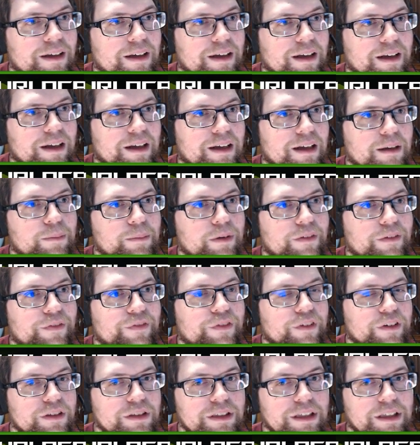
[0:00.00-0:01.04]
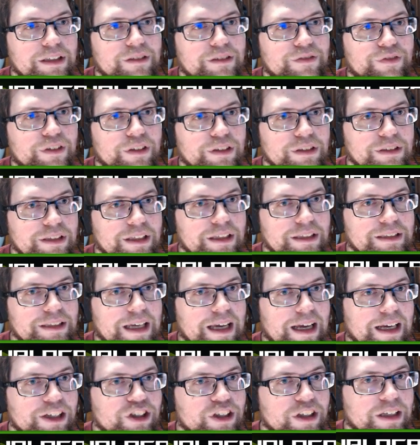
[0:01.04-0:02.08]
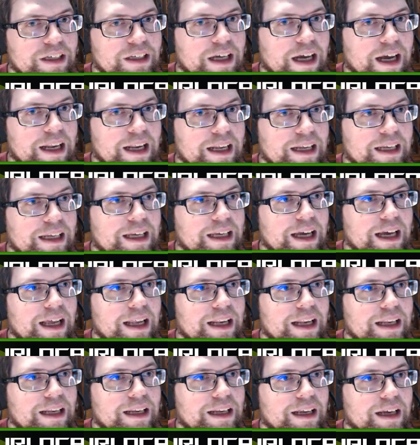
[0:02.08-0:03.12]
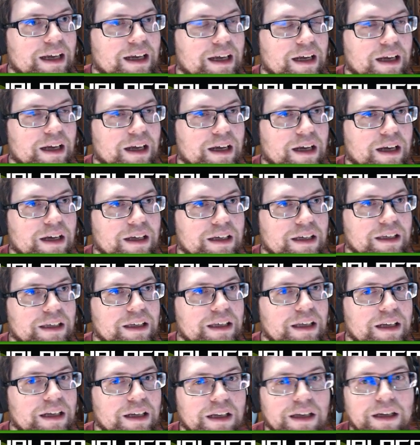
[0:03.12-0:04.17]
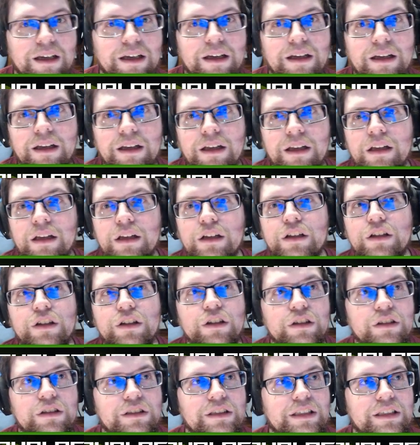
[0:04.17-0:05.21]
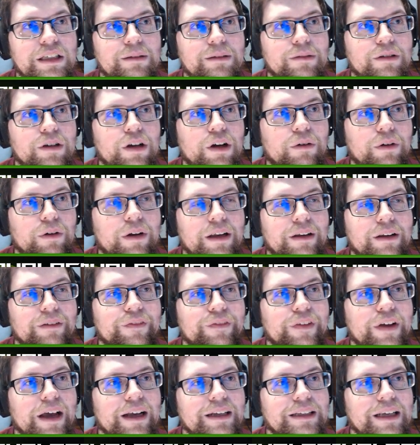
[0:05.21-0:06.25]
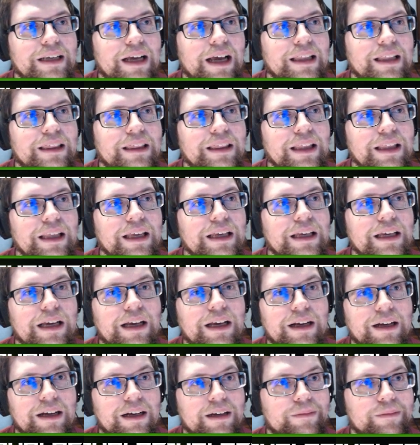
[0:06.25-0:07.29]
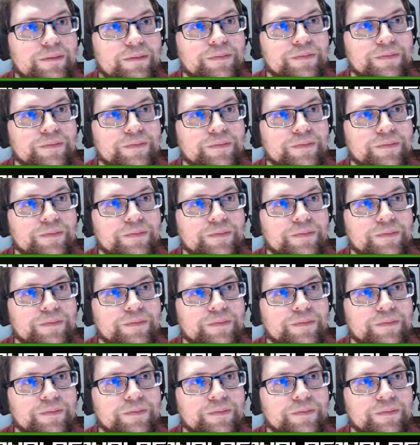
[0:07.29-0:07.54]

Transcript: now. But first things first, let's actually kind of get a good team going. In fact, I think trying